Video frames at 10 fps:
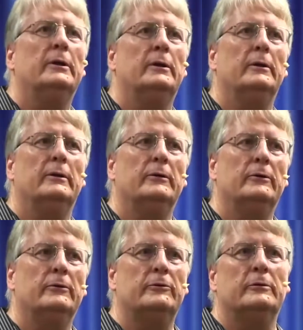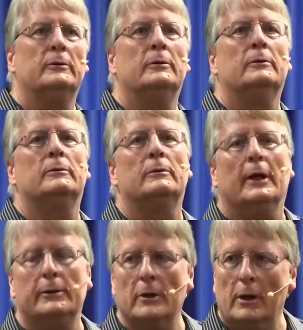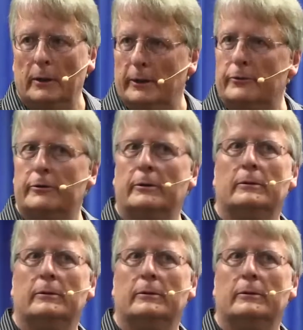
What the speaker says: is acknowledged,